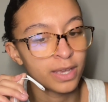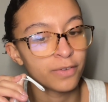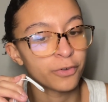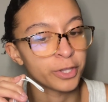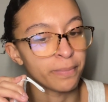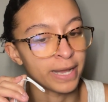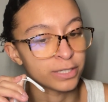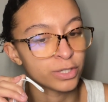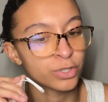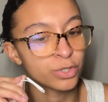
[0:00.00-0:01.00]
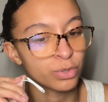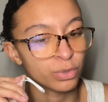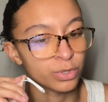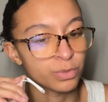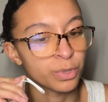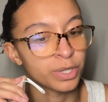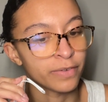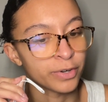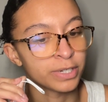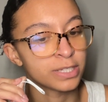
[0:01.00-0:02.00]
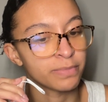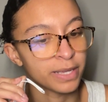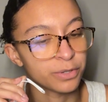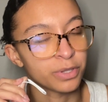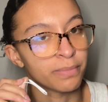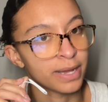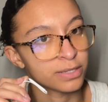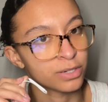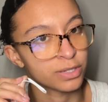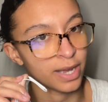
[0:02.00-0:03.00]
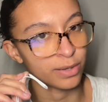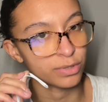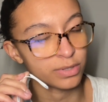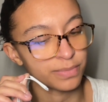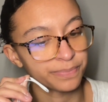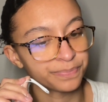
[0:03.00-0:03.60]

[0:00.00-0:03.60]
For the master's tools will never dismantle the master's house.